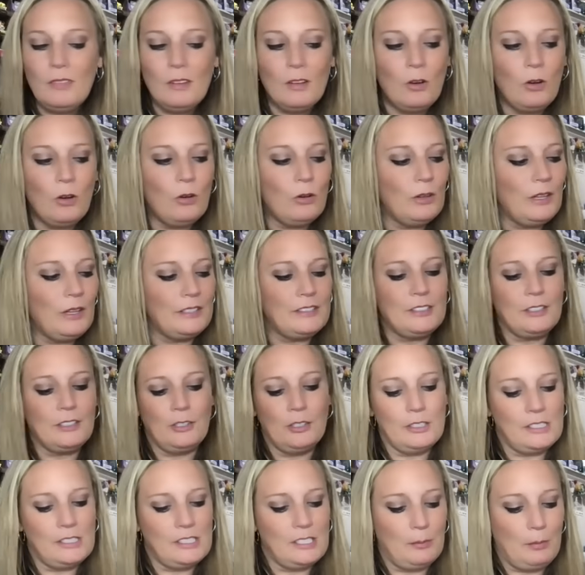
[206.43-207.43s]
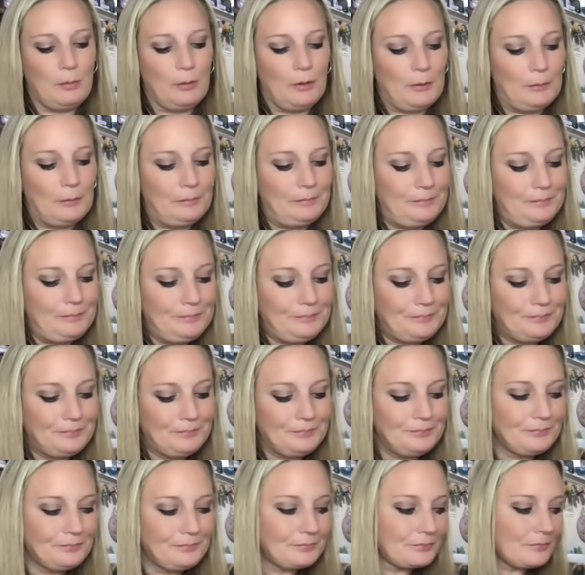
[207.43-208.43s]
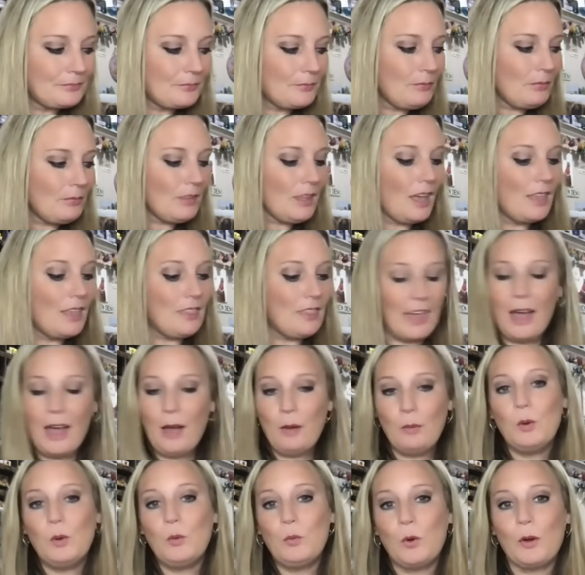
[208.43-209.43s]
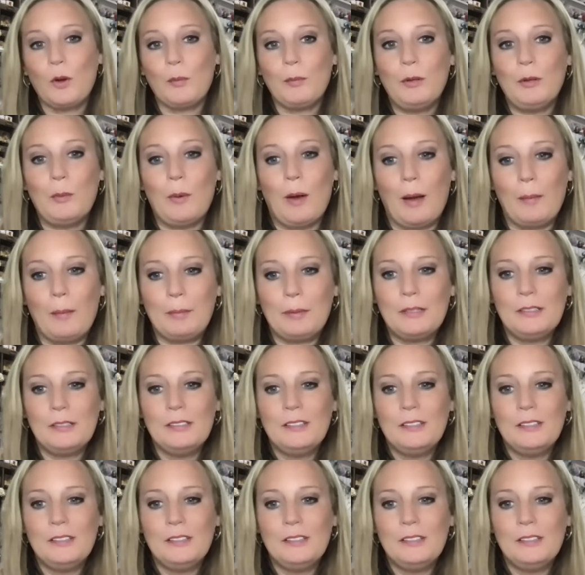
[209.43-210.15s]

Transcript: Oh, that's a good sipper. That will warm you up.